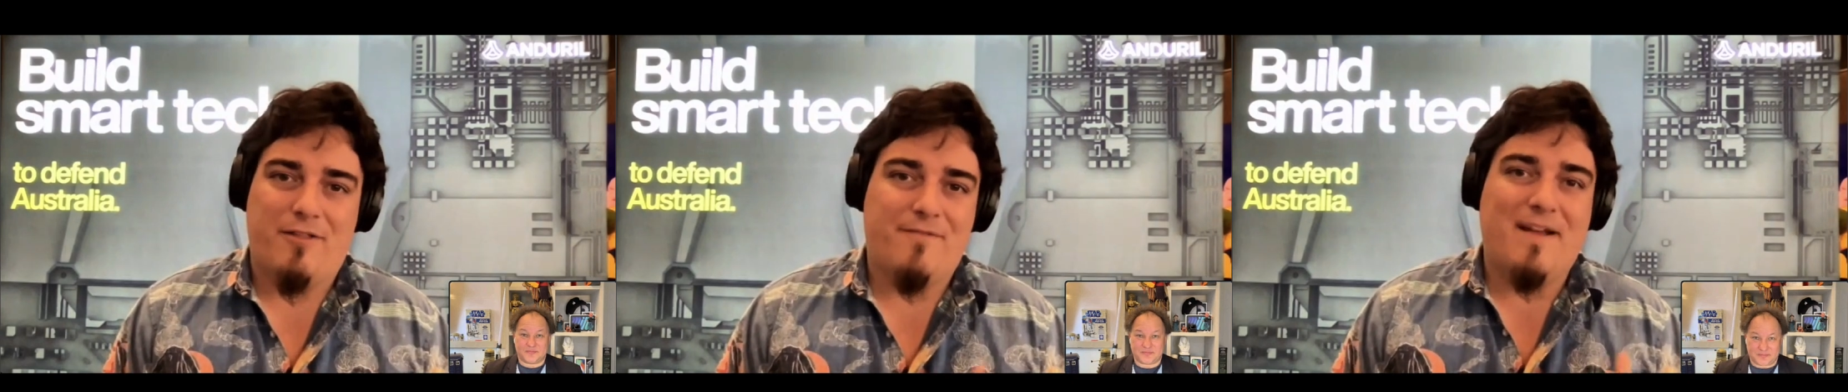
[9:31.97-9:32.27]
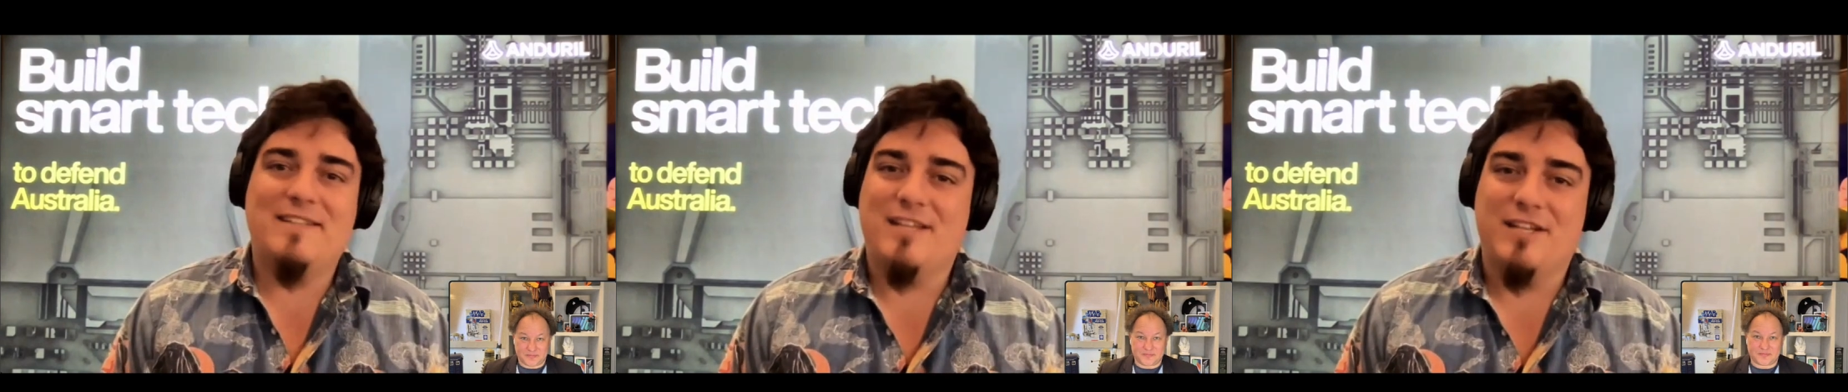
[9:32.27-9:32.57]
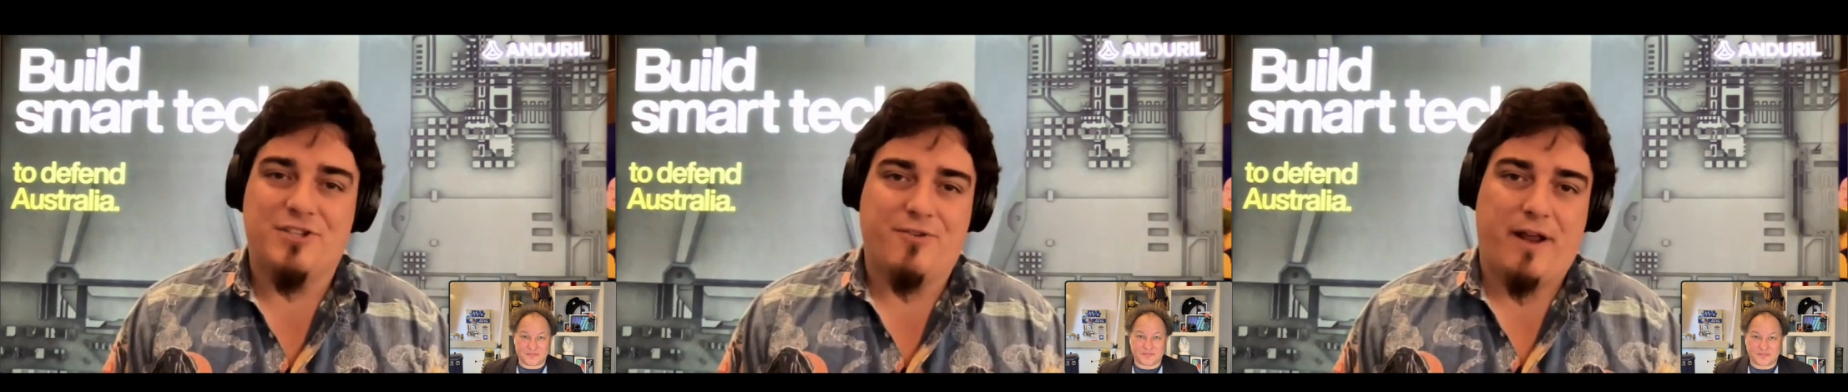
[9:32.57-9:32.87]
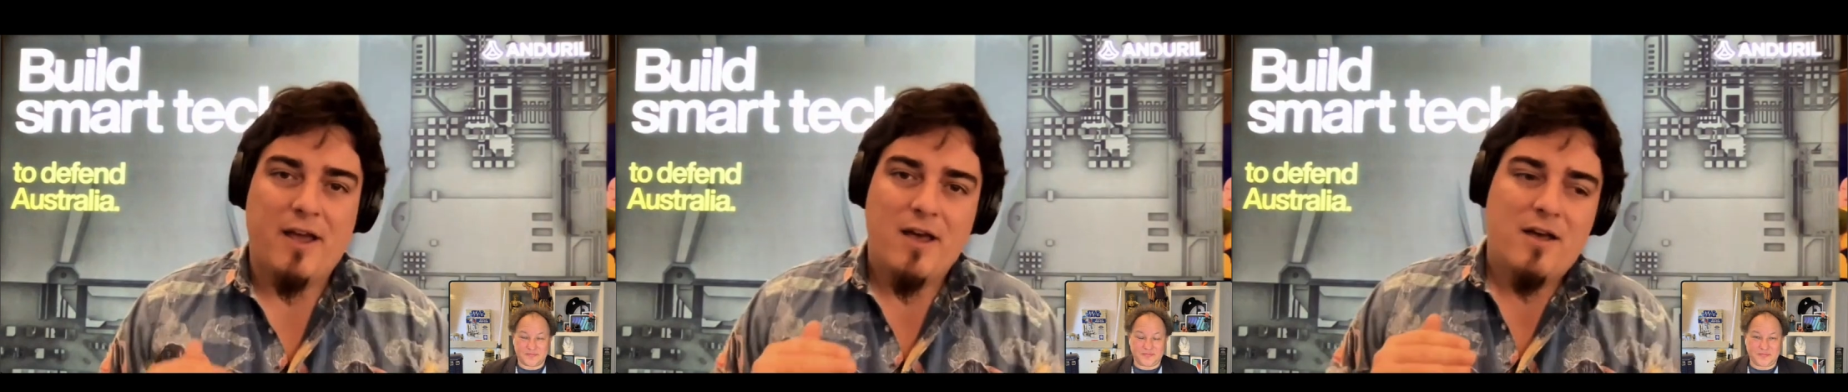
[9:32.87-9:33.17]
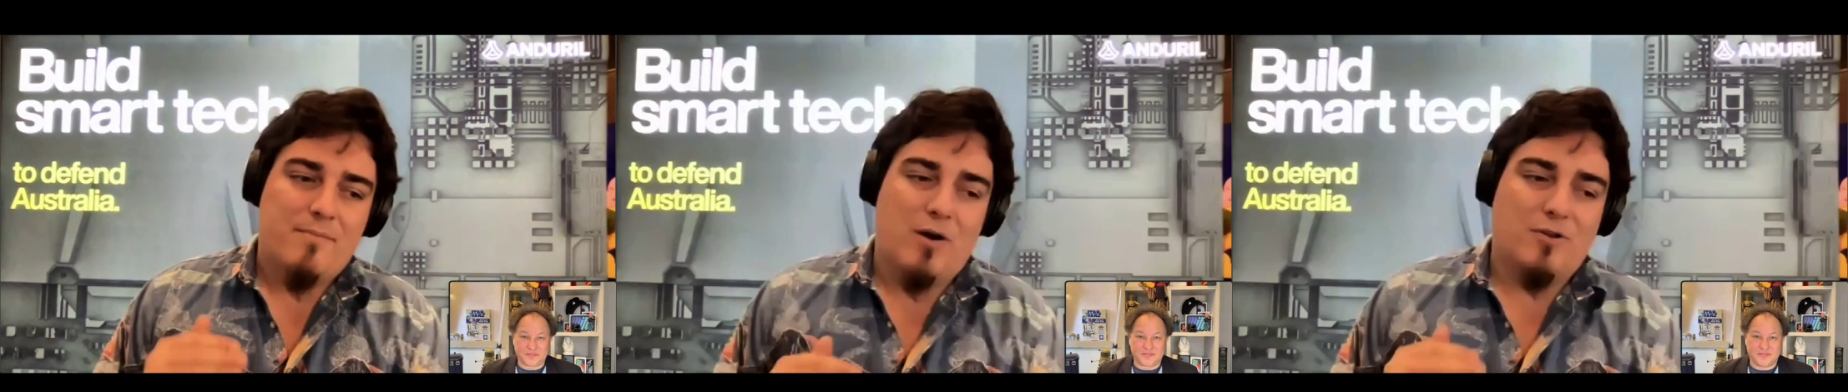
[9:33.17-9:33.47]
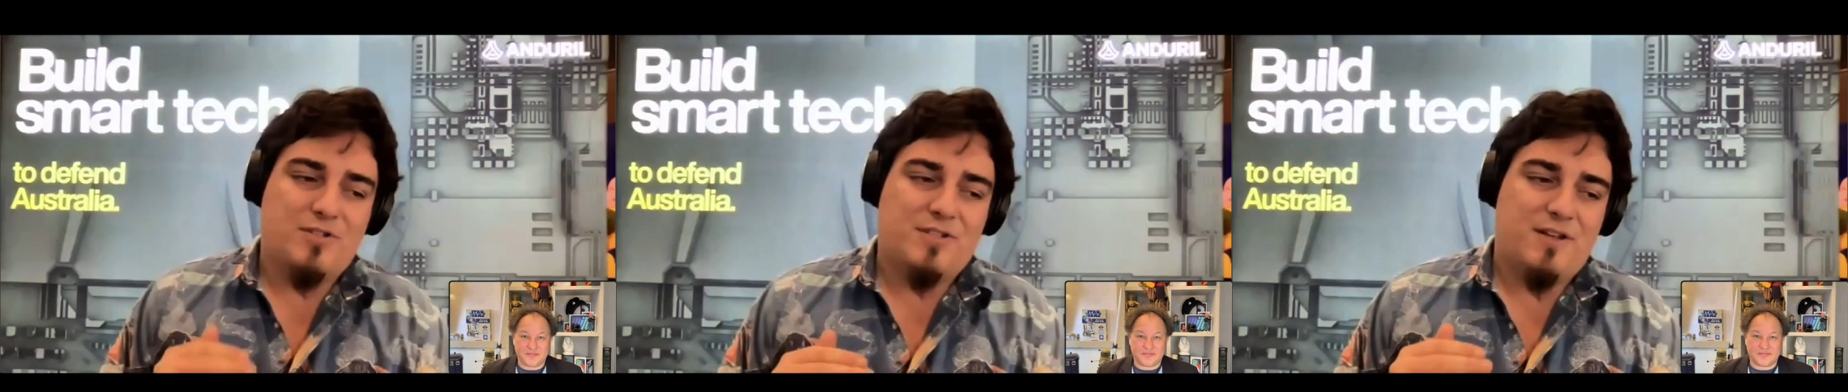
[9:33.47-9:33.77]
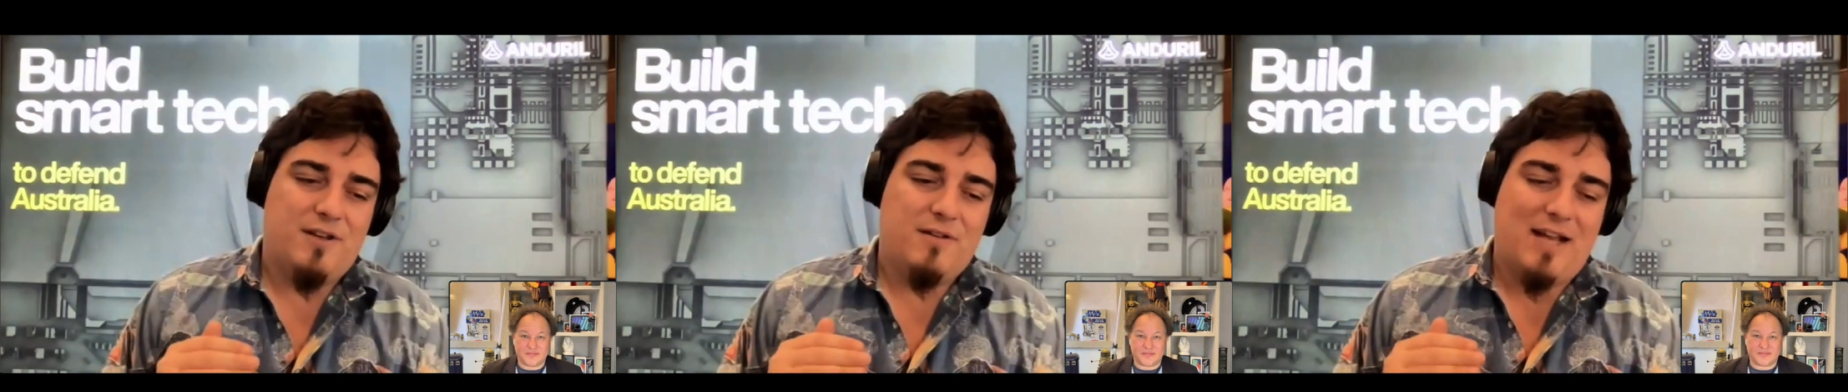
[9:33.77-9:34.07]
In the defense industry,
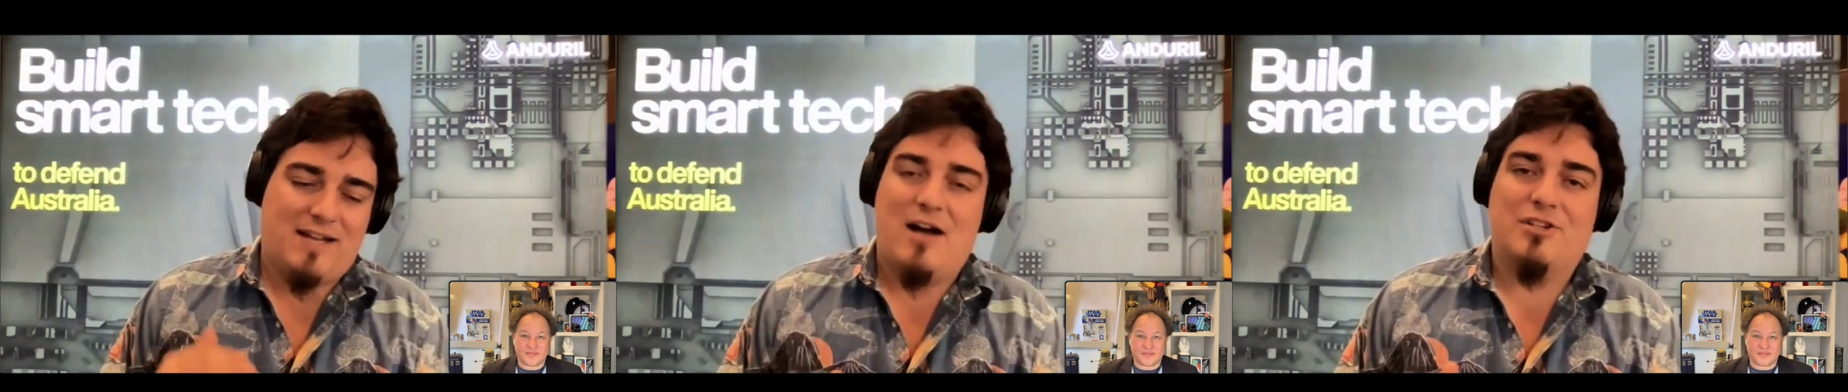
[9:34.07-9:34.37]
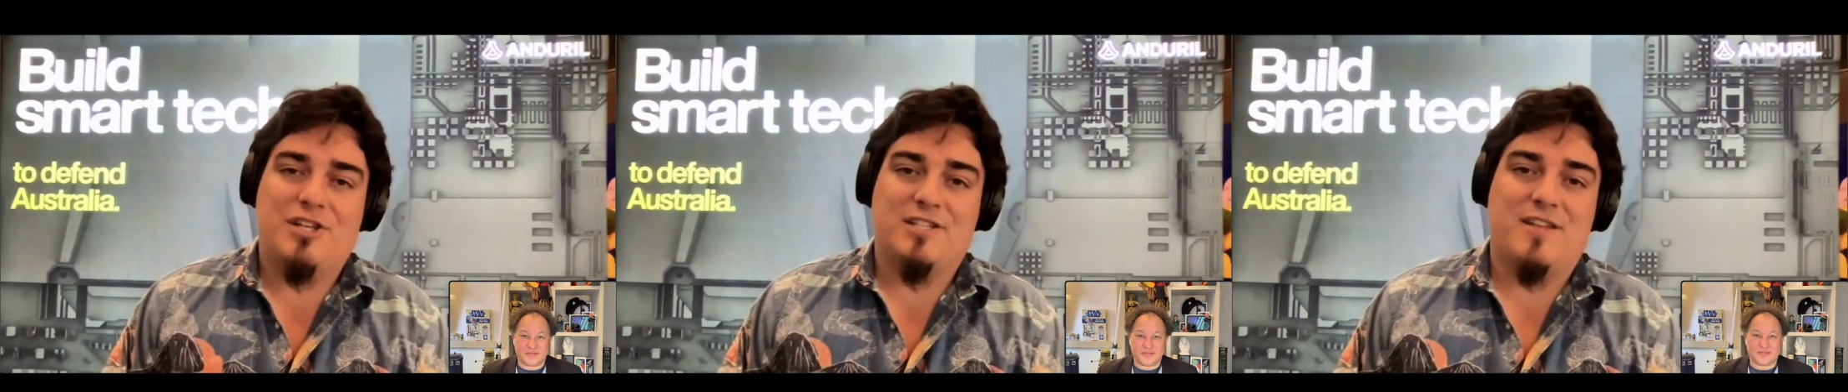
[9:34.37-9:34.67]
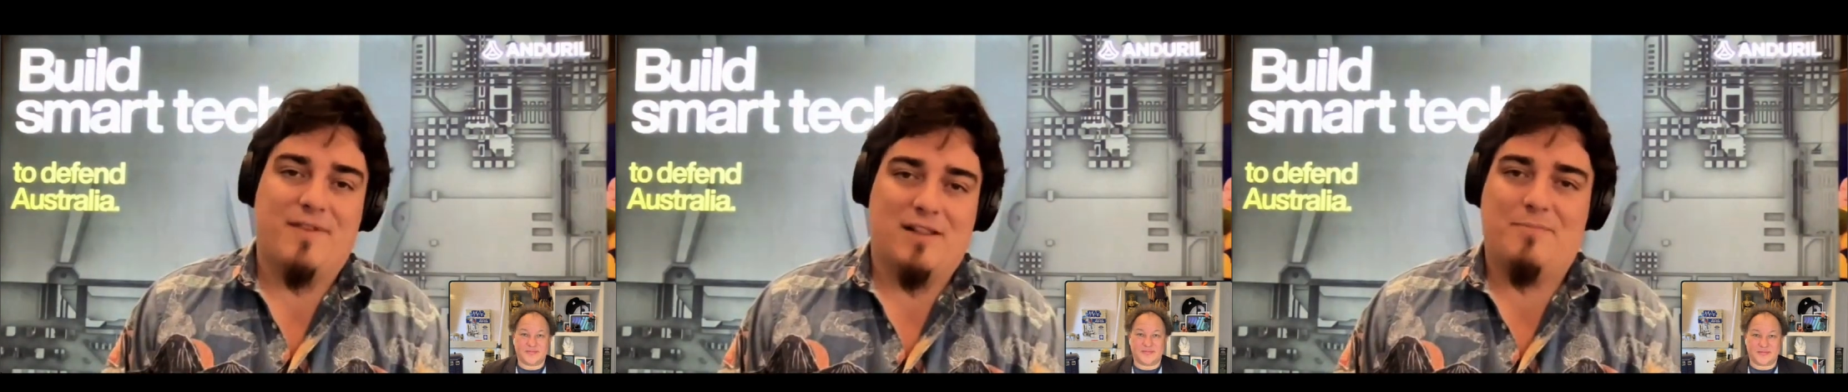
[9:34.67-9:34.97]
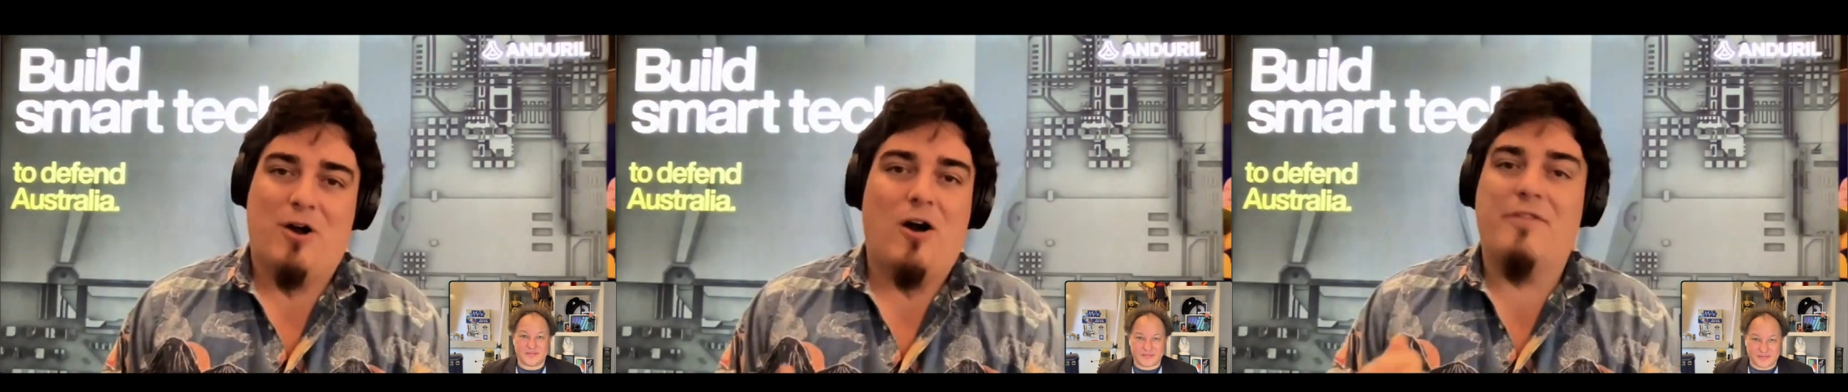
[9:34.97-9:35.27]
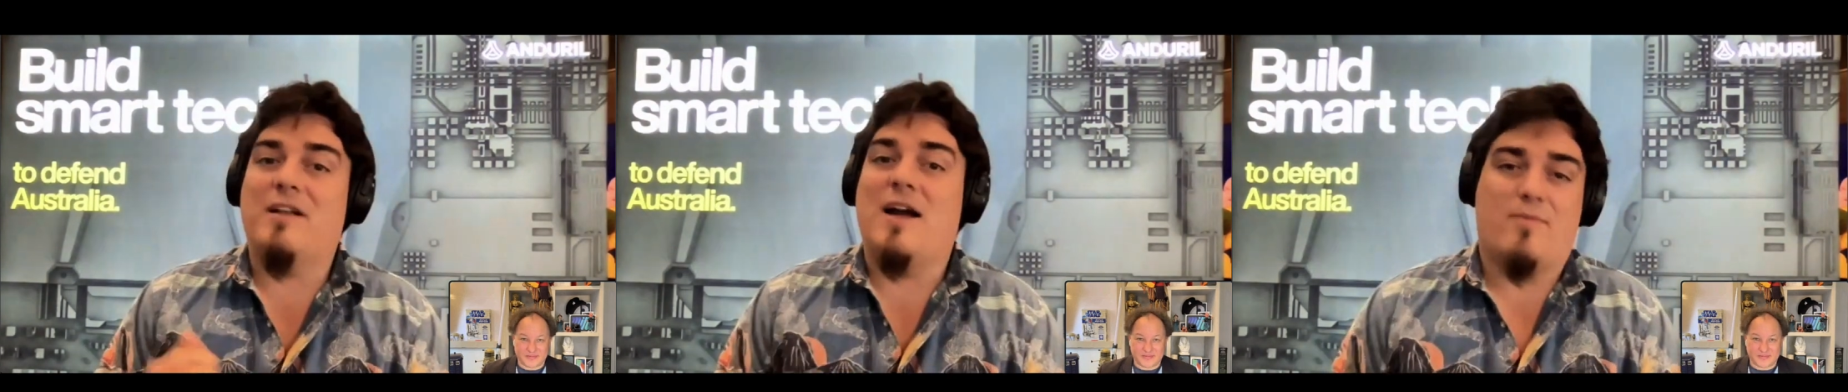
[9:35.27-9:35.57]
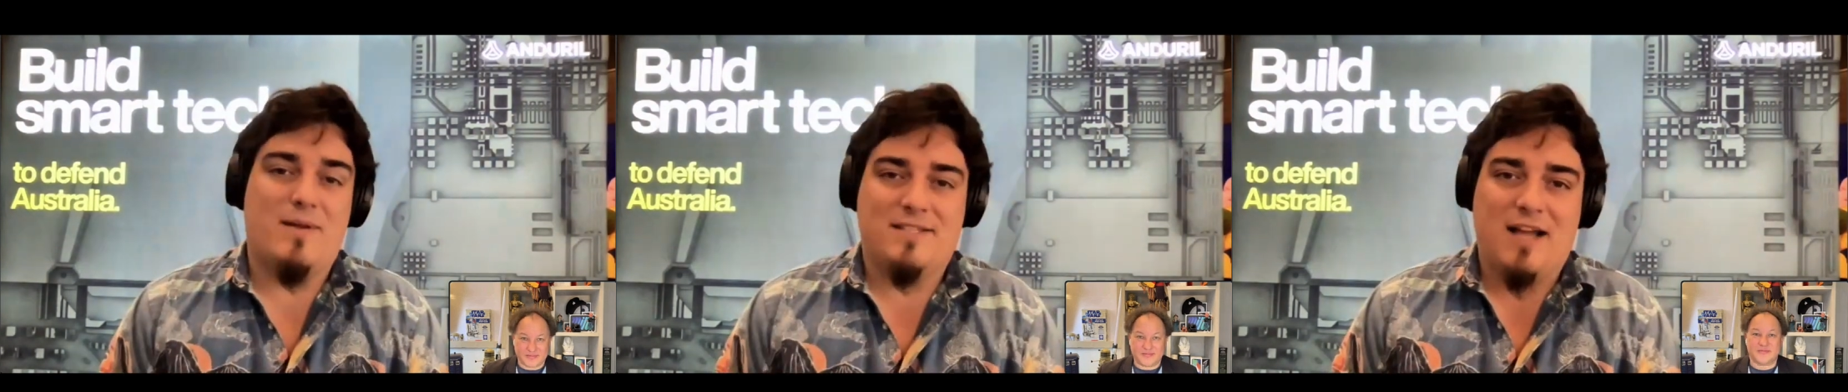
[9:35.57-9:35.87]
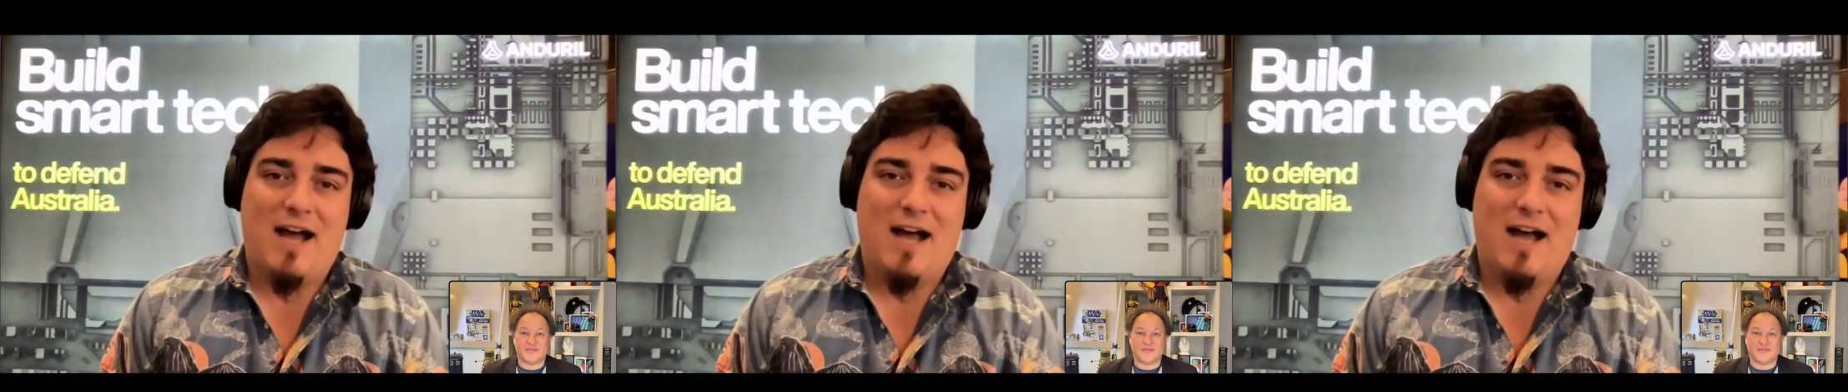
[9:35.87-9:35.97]
most technology is developed on the government's